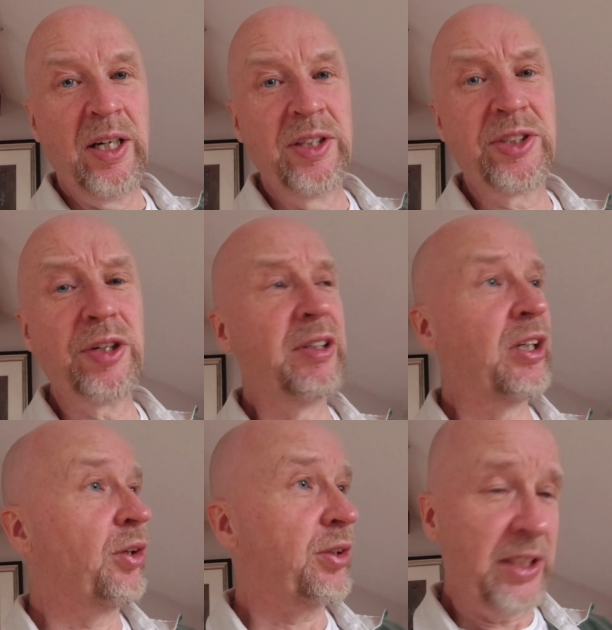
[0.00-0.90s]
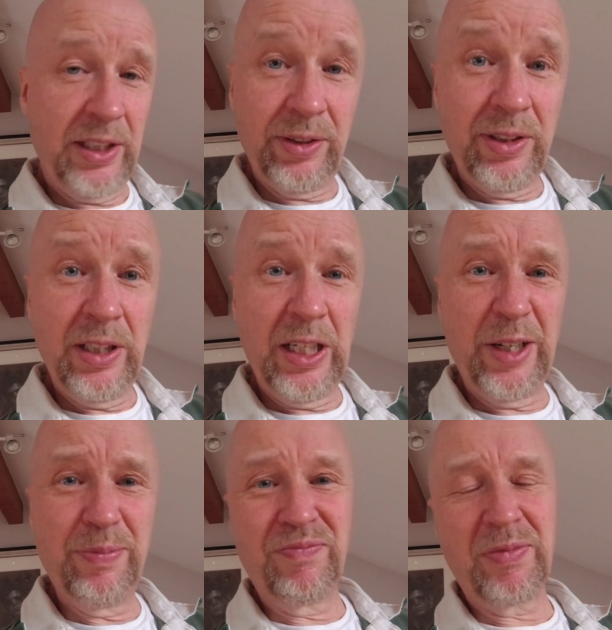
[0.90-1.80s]
And during the lockdown,
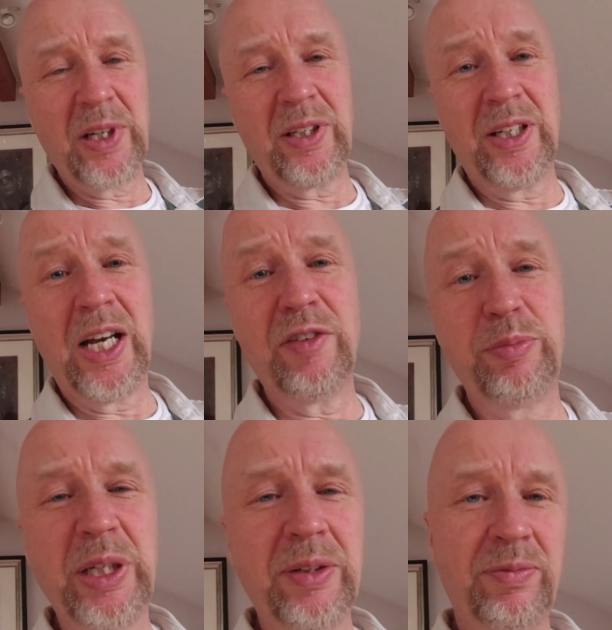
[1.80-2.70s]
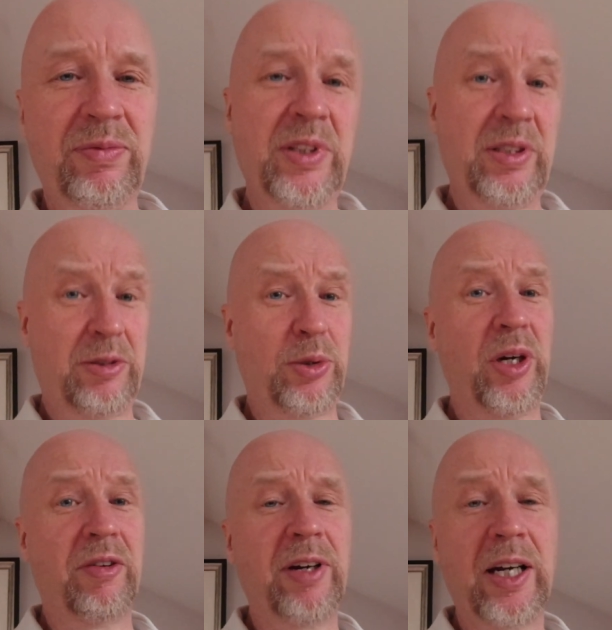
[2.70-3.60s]
I have been,
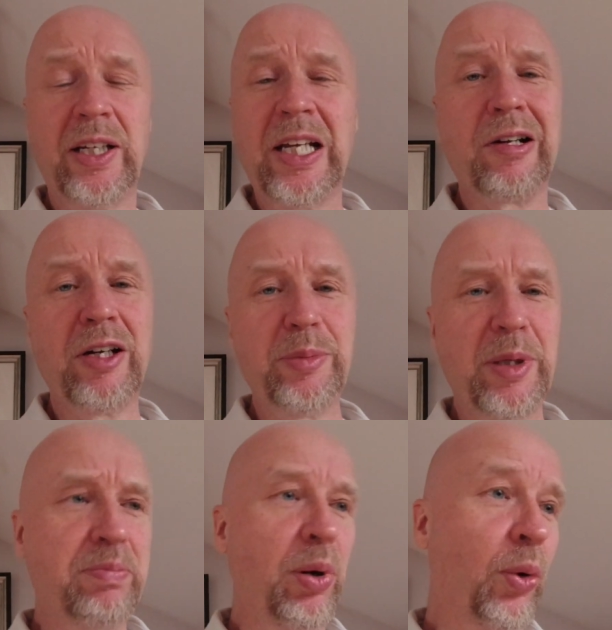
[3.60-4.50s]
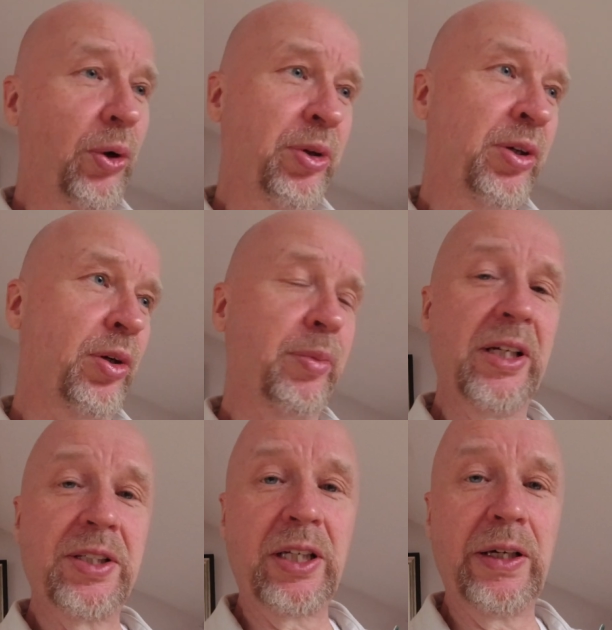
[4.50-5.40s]
quite frankly, incredibly bored, not being
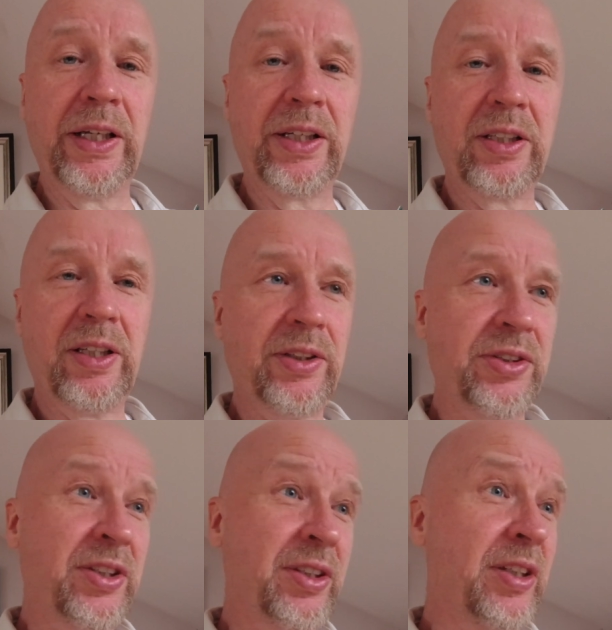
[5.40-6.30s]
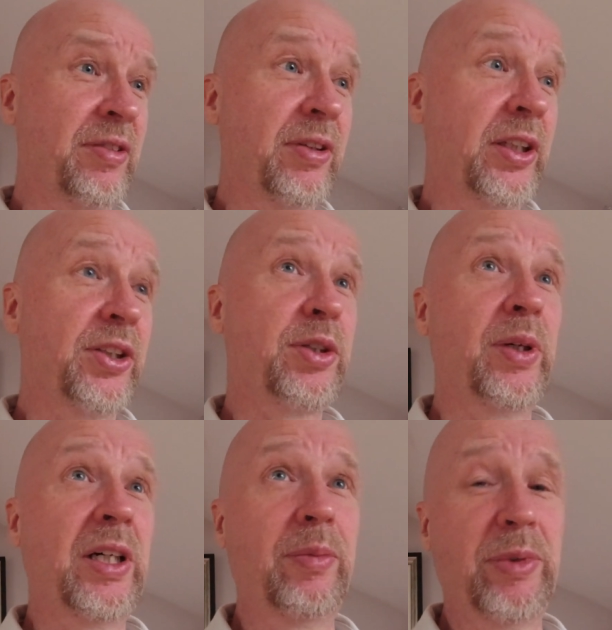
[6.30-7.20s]
able to go out in the cars. Didn't realise
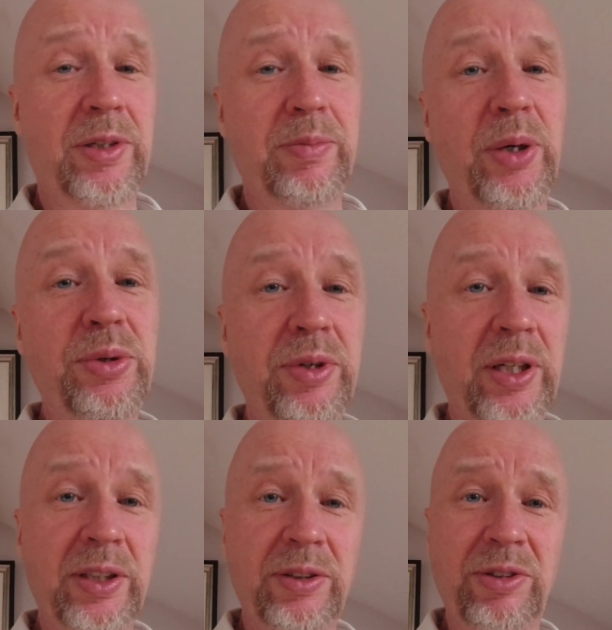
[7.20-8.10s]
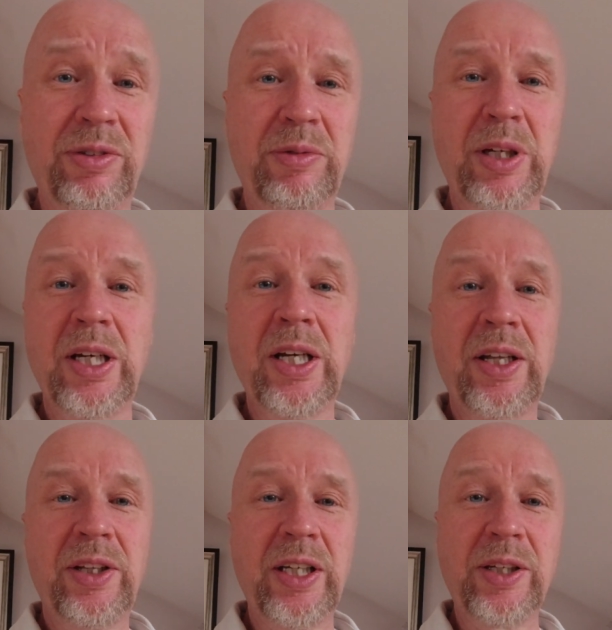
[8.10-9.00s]
quite how much motoring and
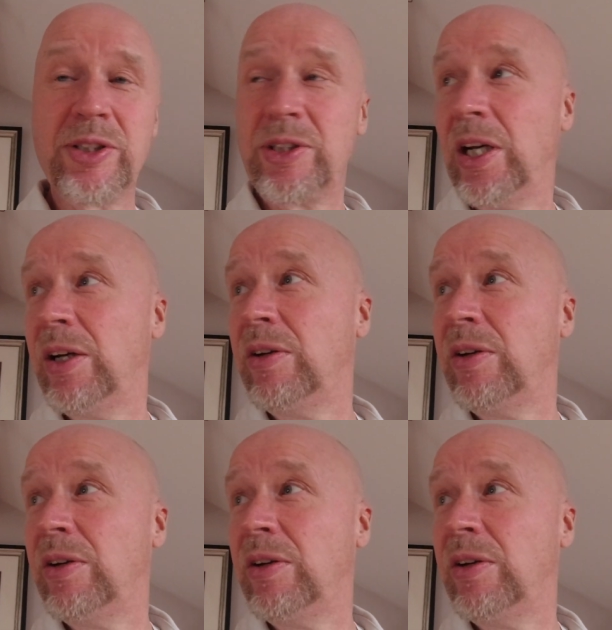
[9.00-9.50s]
things